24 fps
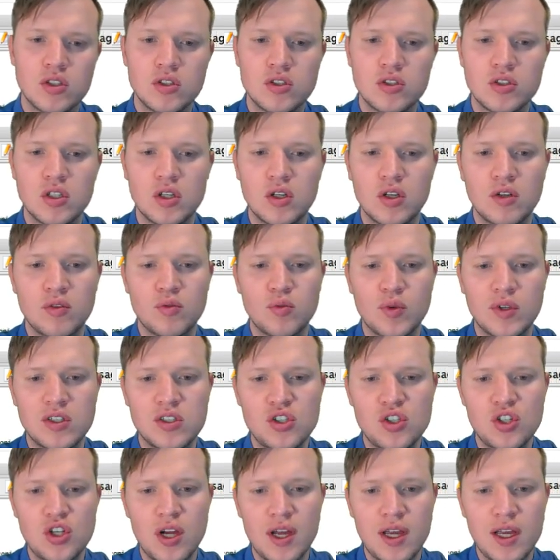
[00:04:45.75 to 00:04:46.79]
So if we
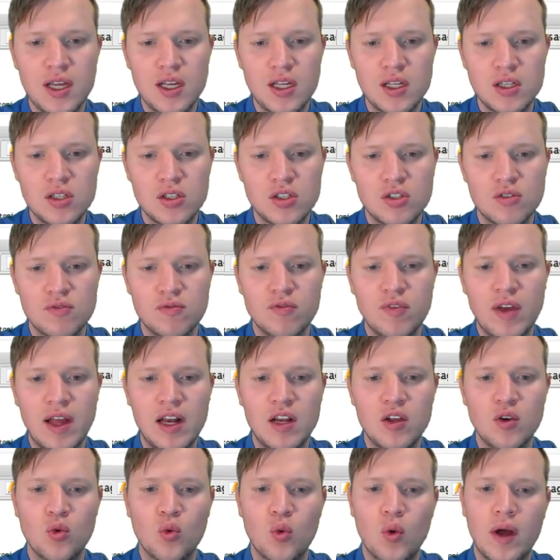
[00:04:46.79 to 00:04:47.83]
change
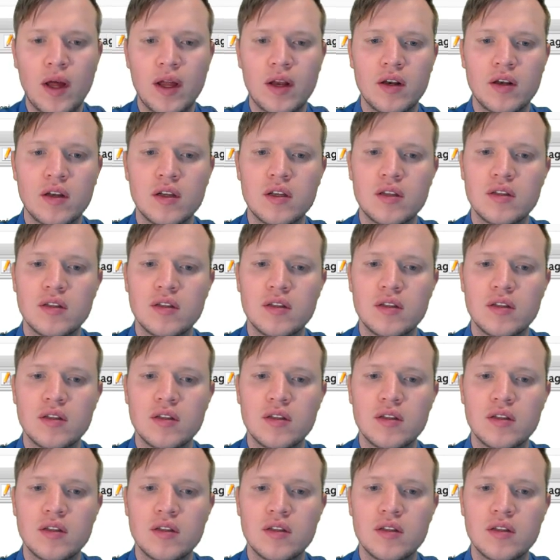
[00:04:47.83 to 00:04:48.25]
value 1